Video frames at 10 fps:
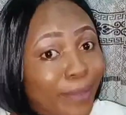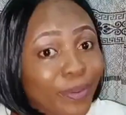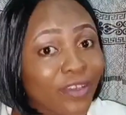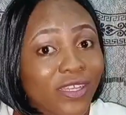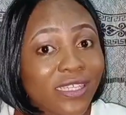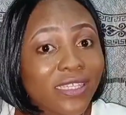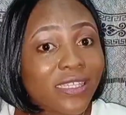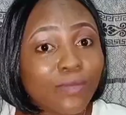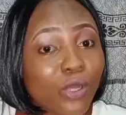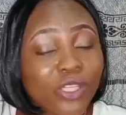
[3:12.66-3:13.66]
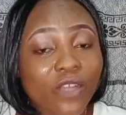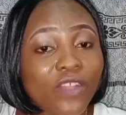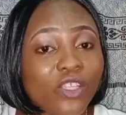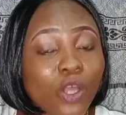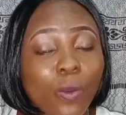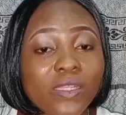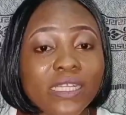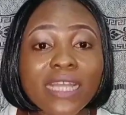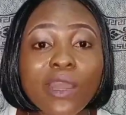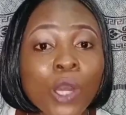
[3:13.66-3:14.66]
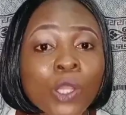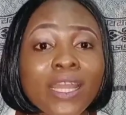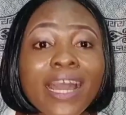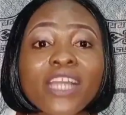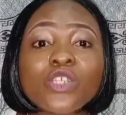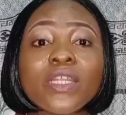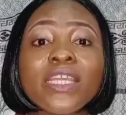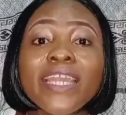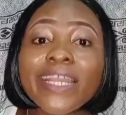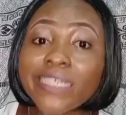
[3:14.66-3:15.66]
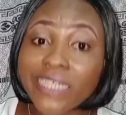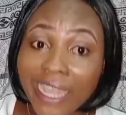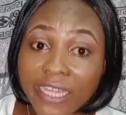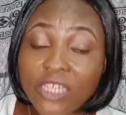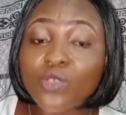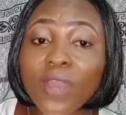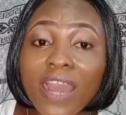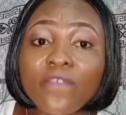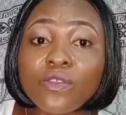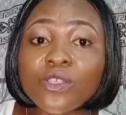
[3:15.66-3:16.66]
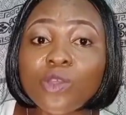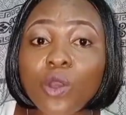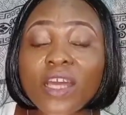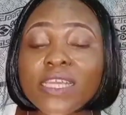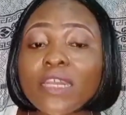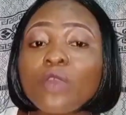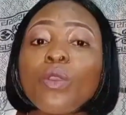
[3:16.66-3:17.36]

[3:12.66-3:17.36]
Why? Because most of the towels that are colored are actually dyed to have those colors,